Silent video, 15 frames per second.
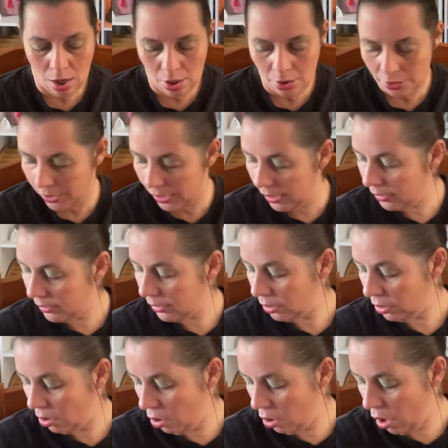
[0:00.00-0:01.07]
these
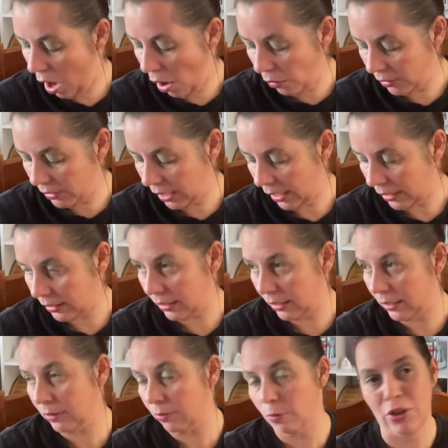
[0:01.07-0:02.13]
are all old
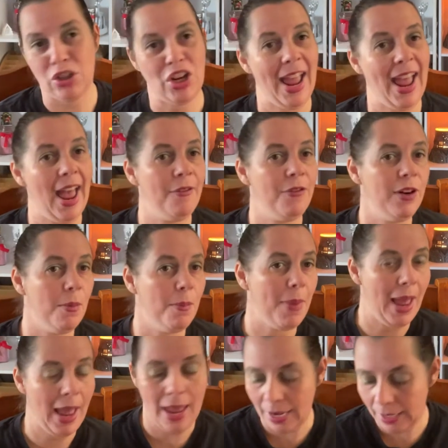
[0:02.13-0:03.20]
testers which I have in a
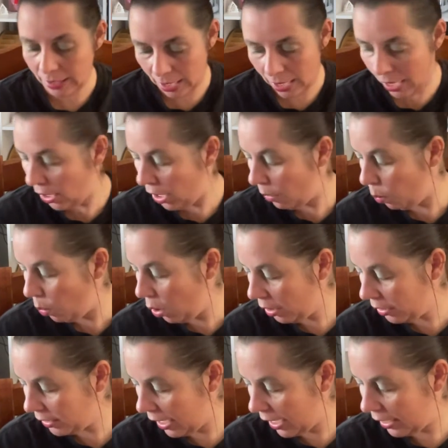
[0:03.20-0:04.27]
bag, and I
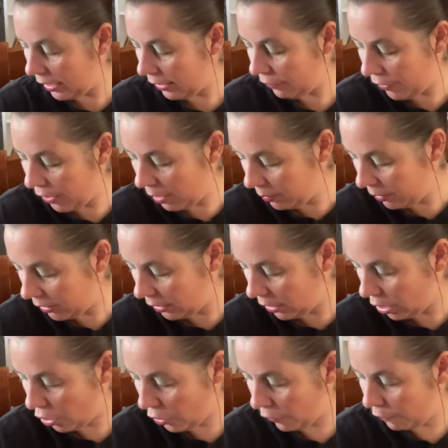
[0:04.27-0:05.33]
worked out if I were to
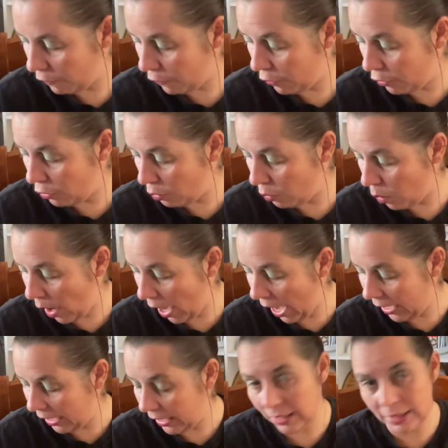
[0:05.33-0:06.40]
go through
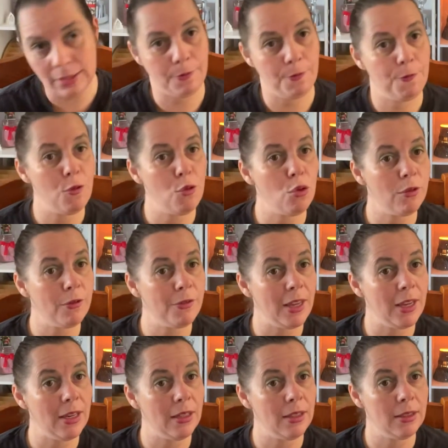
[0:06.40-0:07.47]
at least 4 of
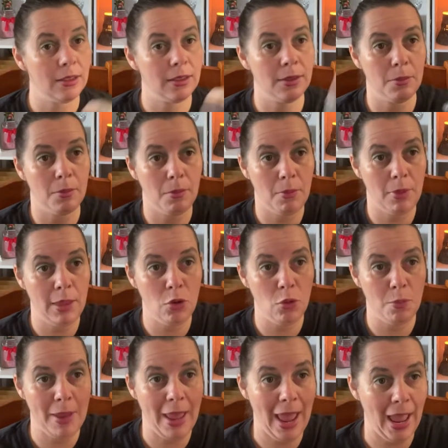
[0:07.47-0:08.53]
these little
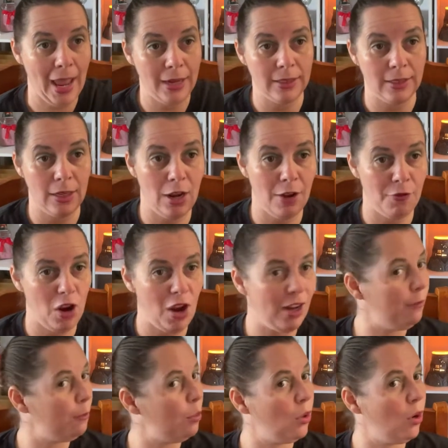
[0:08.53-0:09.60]
bags that I've kind
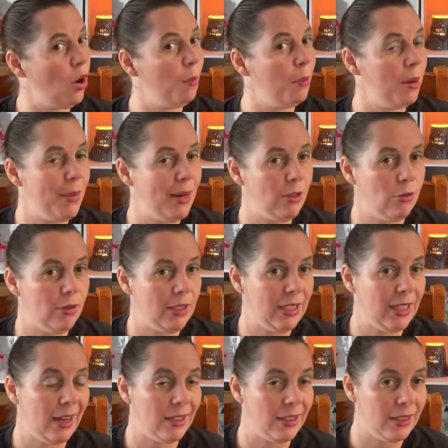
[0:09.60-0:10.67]
of put complementary
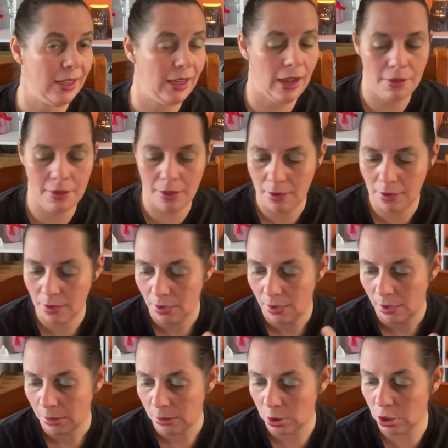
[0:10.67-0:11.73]
scents together
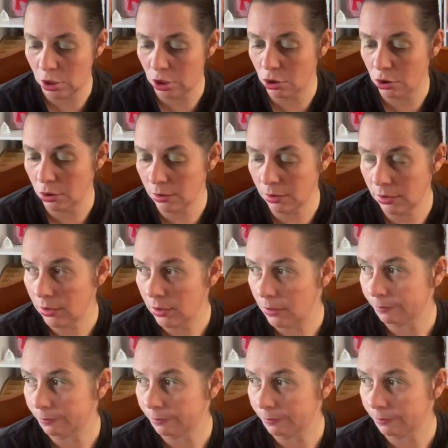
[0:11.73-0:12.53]
to use,